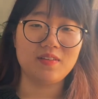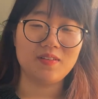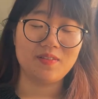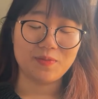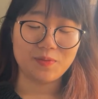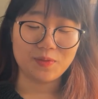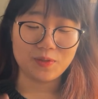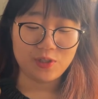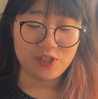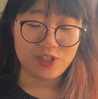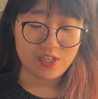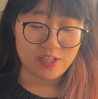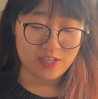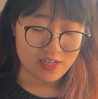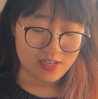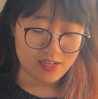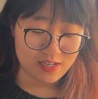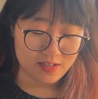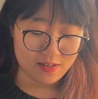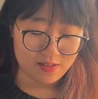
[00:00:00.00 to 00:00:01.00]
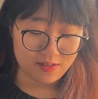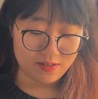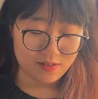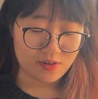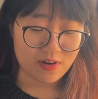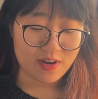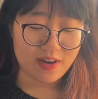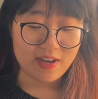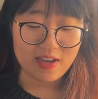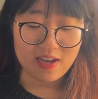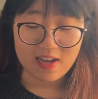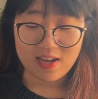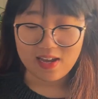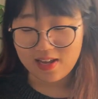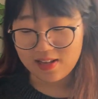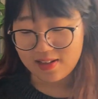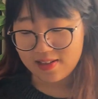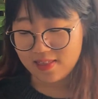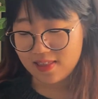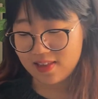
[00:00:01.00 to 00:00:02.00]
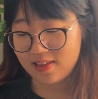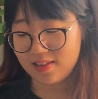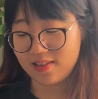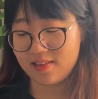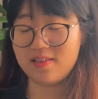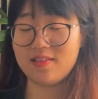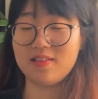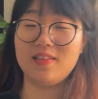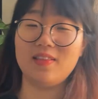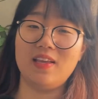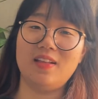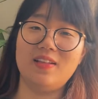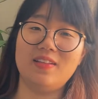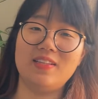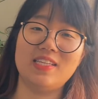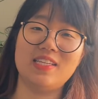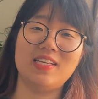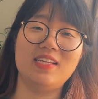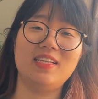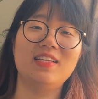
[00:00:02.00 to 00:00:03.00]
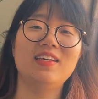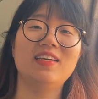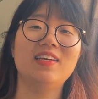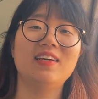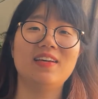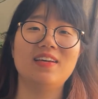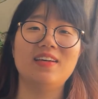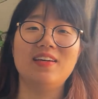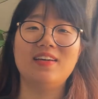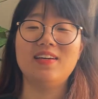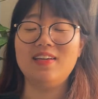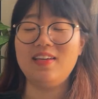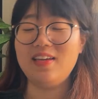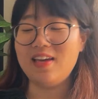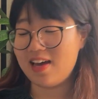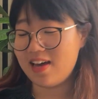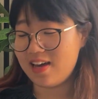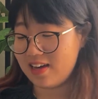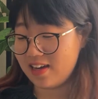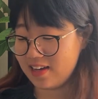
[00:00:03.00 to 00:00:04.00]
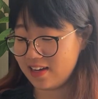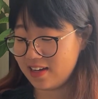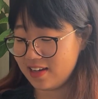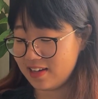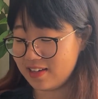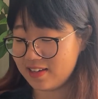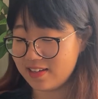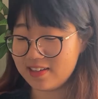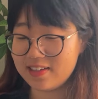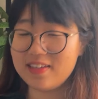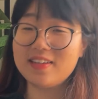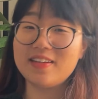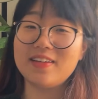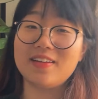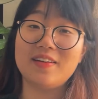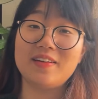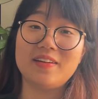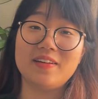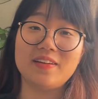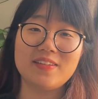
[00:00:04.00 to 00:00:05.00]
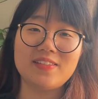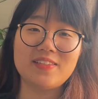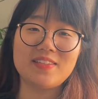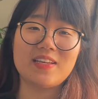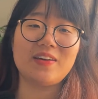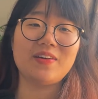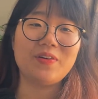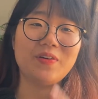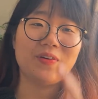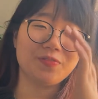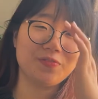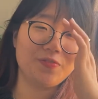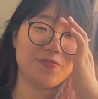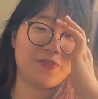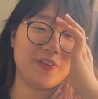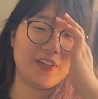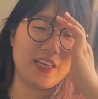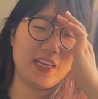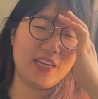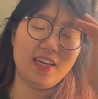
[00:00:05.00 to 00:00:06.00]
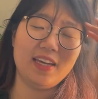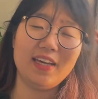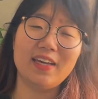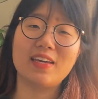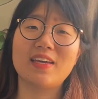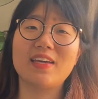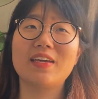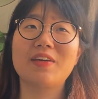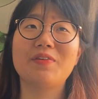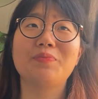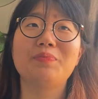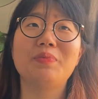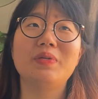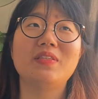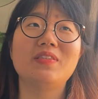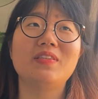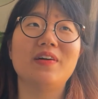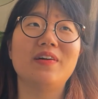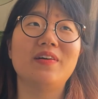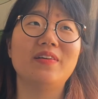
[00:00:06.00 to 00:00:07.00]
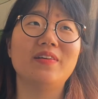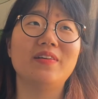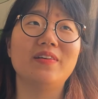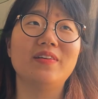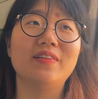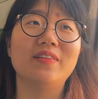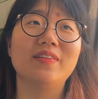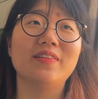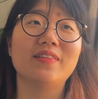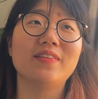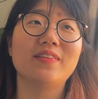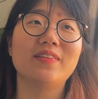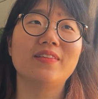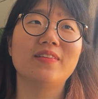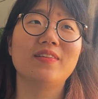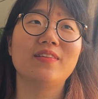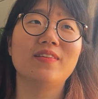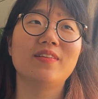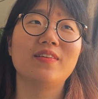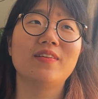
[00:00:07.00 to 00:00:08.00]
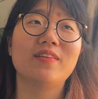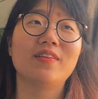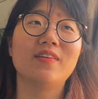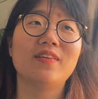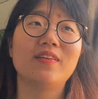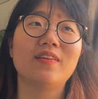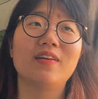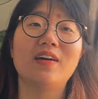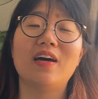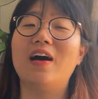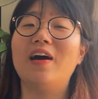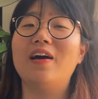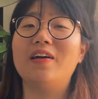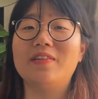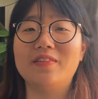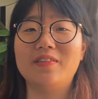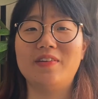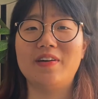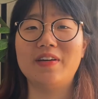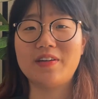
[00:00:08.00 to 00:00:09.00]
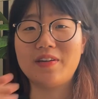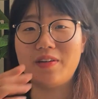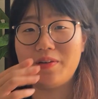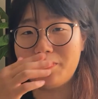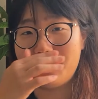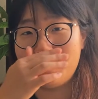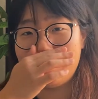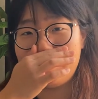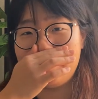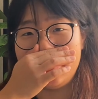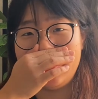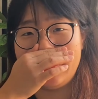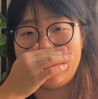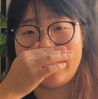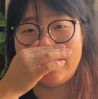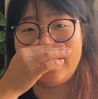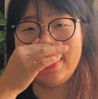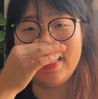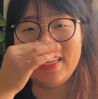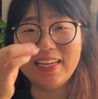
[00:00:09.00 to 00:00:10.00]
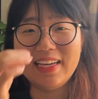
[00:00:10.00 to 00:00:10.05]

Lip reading: wash it and dry it and then knit it. Yeah, so hopefully it will be done. I don't know, I can't promise.